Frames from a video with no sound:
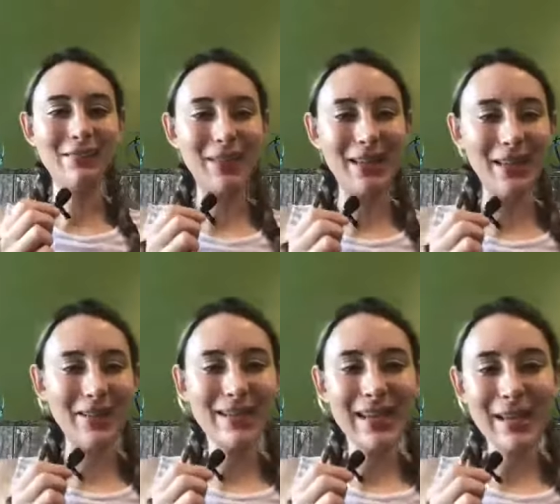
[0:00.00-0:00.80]
familiar
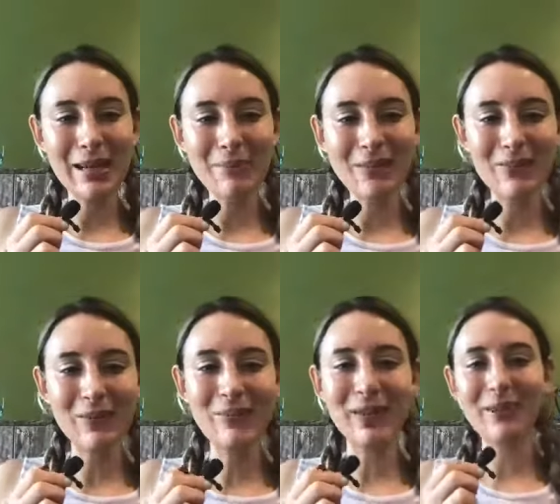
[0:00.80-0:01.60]
names,
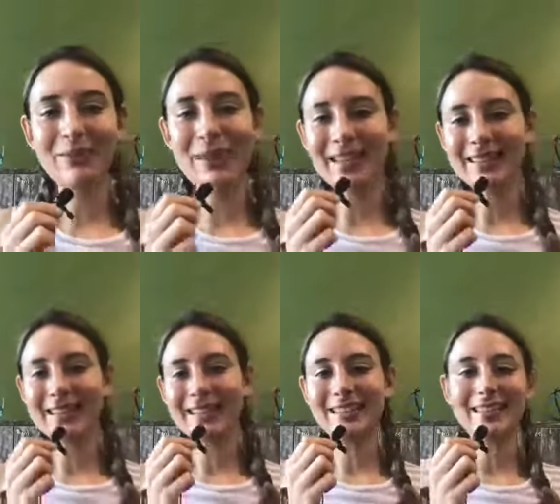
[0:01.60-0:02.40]
familiar
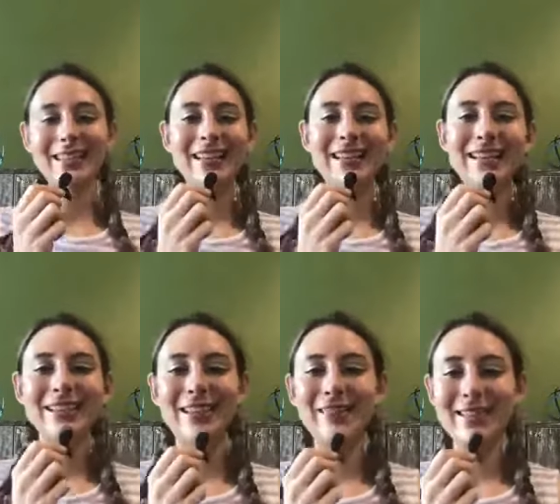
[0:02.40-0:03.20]
faces.
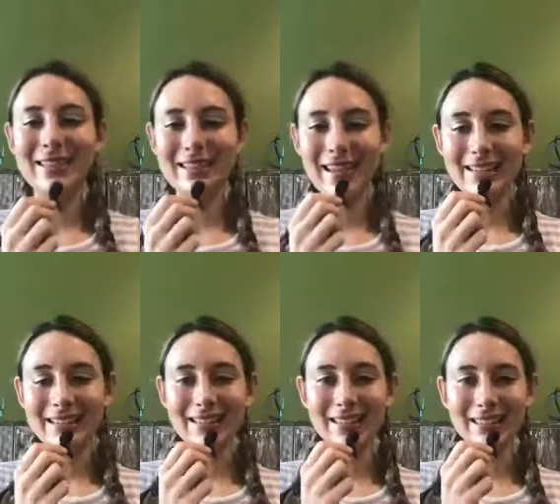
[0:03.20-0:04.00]
It's always nice
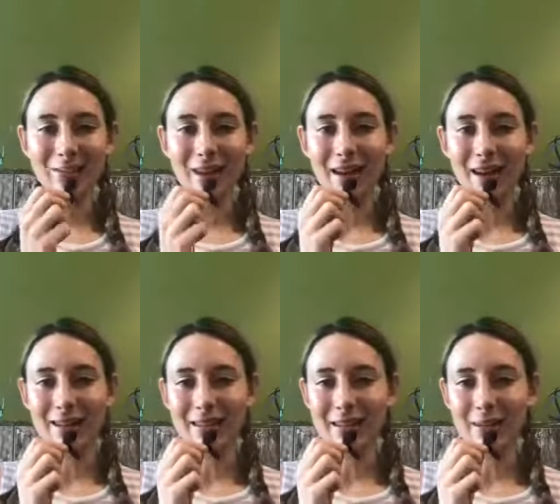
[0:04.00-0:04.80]
to see you
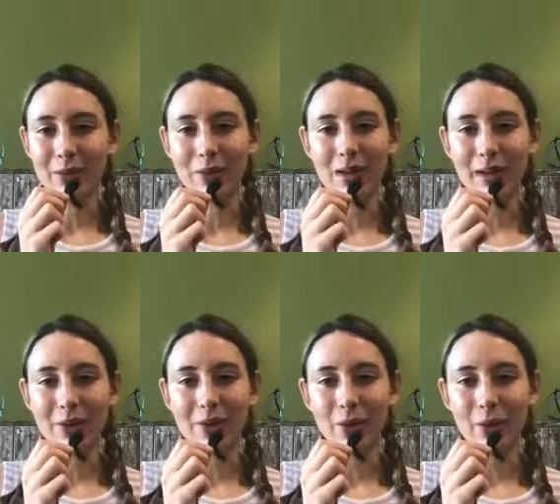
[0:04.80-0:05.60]
guys and know that
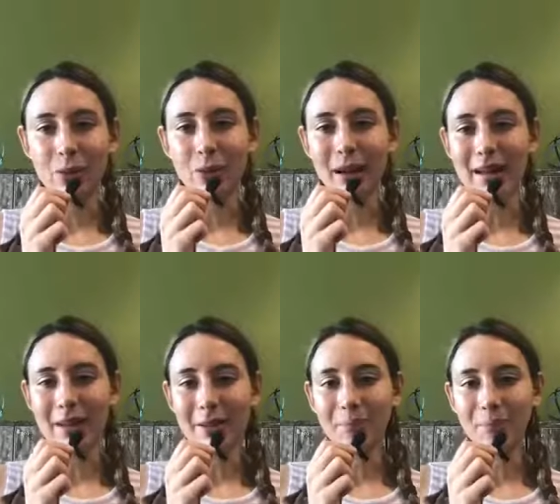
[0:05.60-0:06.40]
you're doing
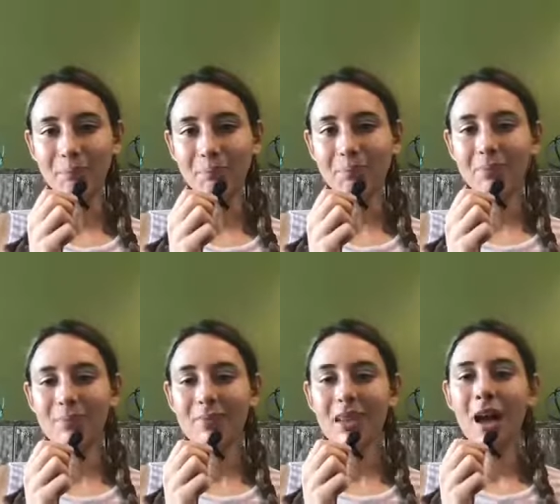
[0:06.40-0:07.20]
well.
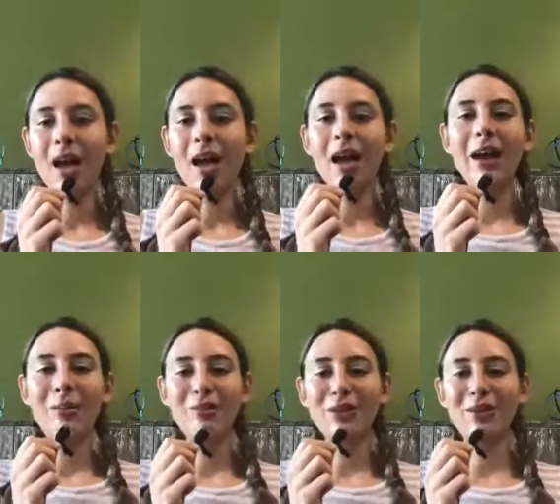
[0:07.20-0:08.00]

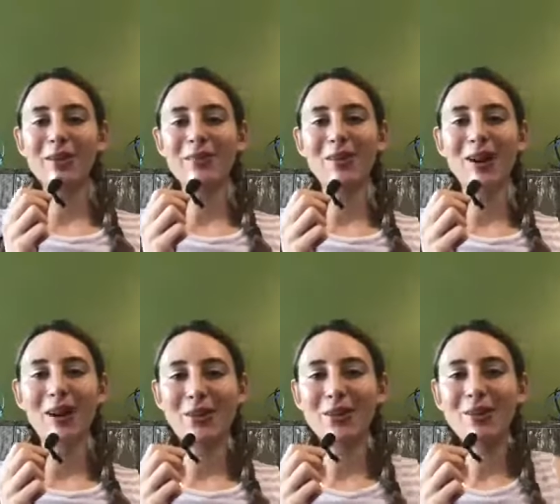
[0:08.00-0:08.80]
Um, so if you
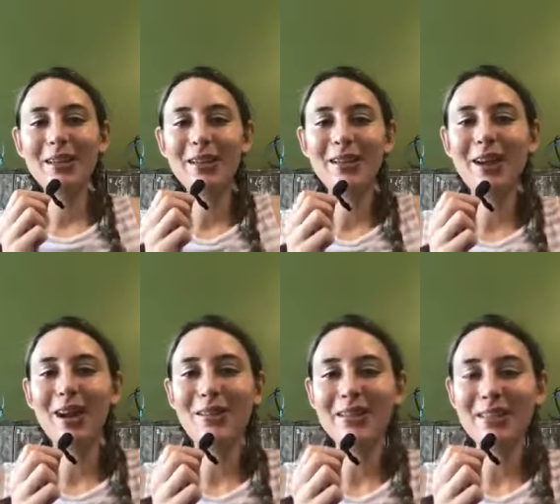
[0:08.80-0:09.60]
are new here, I
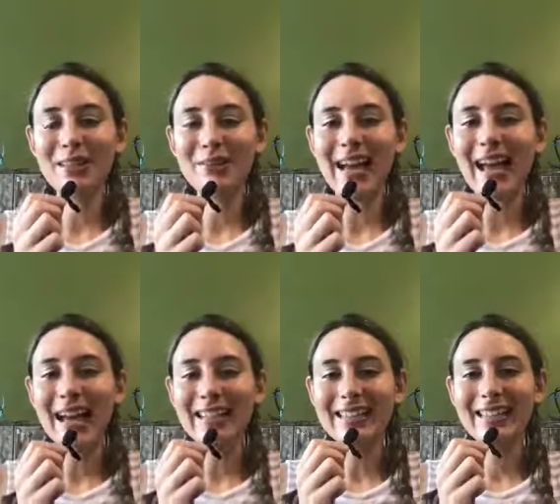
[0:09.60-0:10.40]
always love to
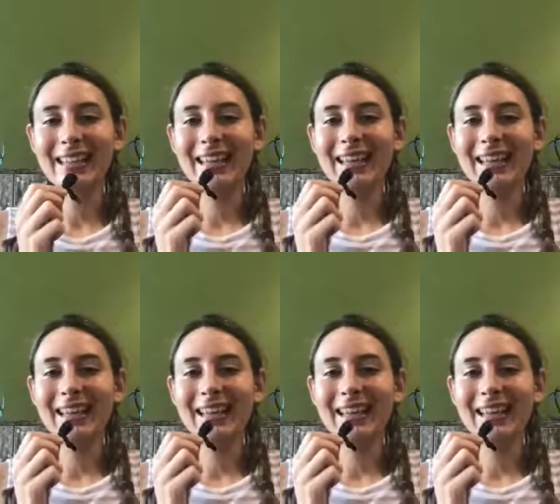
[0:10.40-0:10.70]
ask